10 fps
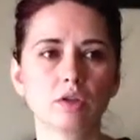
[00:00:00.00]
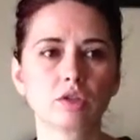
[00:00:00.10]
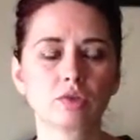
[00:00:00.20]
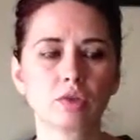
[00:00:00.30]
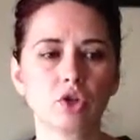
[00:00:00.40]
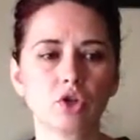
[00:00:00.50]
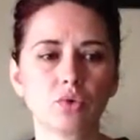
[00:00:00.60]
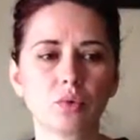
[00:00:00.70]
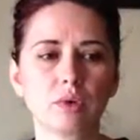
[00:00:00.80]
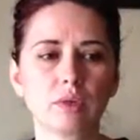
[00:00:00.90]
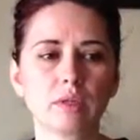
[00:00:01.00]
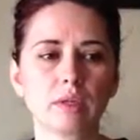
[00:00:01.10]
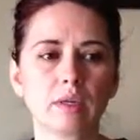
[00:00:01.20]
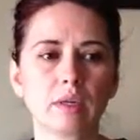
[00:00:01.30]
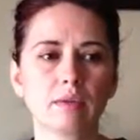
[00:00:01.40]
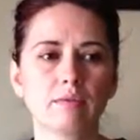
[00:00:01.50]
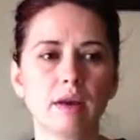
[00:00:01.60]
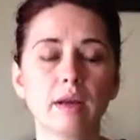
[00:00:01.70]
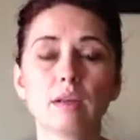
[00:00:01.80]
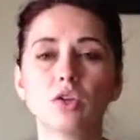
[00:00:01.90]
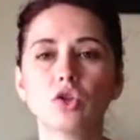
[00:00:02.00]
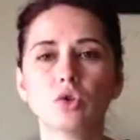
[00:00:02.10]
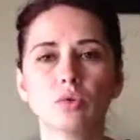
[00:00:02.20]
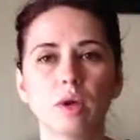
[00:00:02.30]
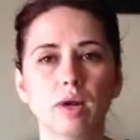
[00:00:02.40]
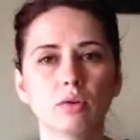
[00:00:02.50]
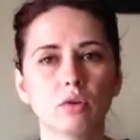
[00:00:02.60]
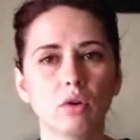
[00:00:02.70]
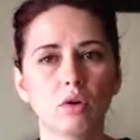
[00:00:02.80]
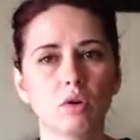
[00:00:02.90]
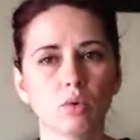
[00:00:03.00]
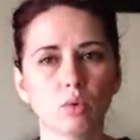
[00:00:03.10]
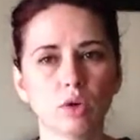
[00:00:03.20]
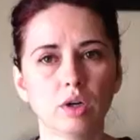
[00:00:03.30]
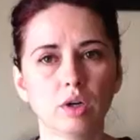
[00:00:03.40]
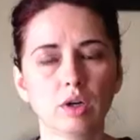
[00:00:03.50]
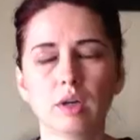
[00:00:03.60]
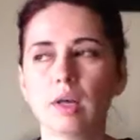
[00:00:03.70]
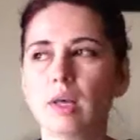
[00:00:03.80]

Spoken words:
story short, finally in June I could no longer work.